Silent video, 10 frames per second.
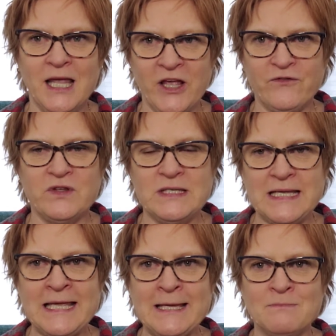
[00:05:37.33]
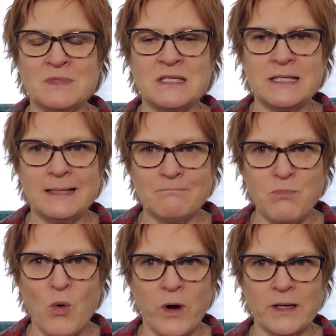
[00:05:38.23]
if deemed
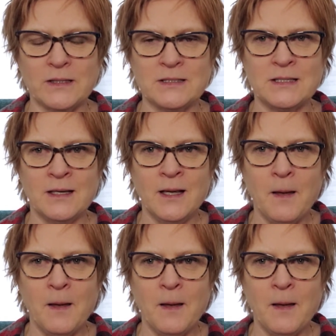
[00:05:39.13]
important